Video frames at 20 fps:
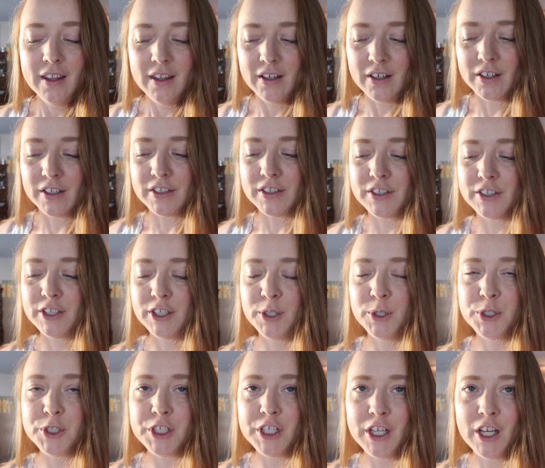There's
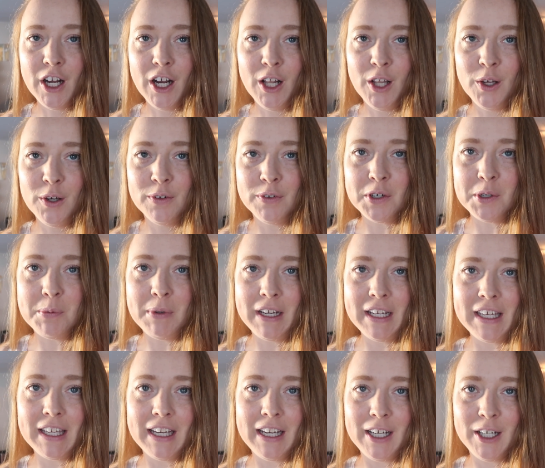sushi all over
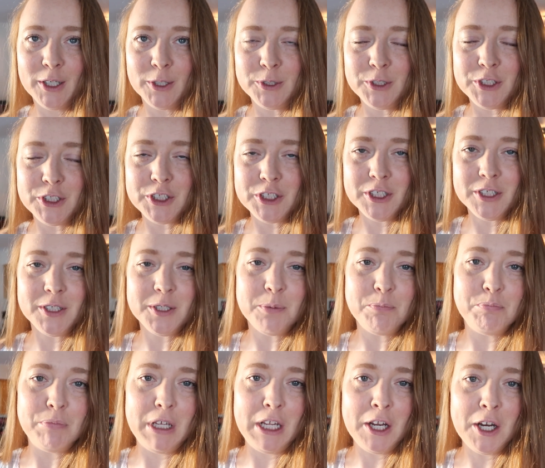my couch.
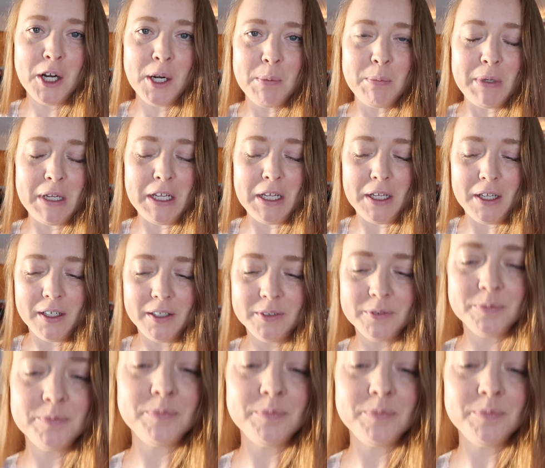B R B.